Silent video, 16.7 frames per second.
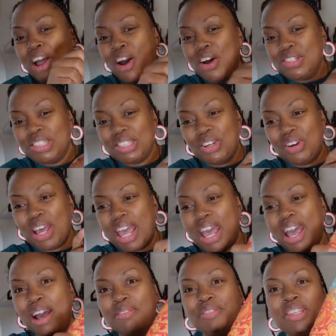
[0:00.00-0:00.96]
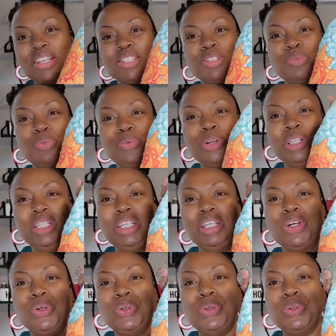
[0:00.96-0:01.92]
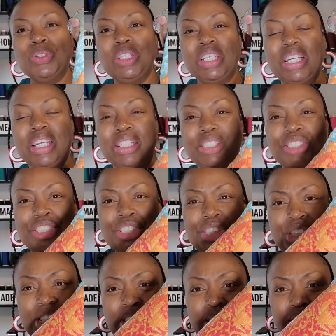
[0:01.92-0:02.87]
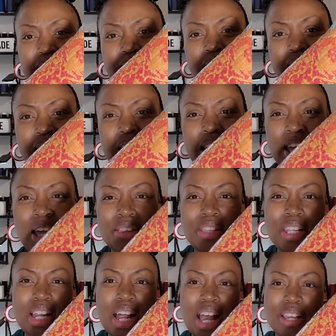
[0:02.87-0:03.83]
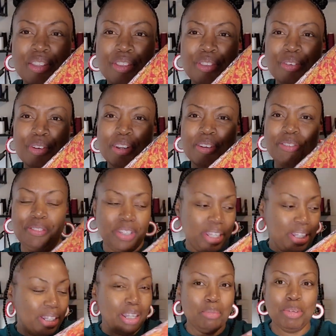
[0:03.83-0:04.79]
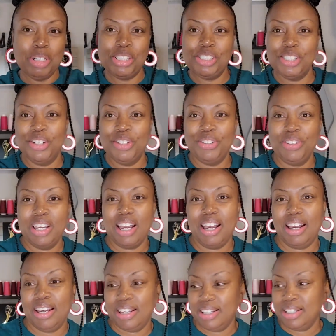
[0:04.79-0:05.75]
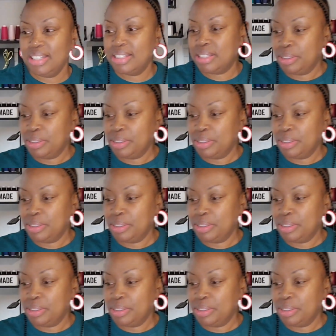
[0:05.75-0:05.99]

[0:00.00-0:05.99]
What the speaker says: also have this really cool looking sheet that I thrifted. Let me show you guys.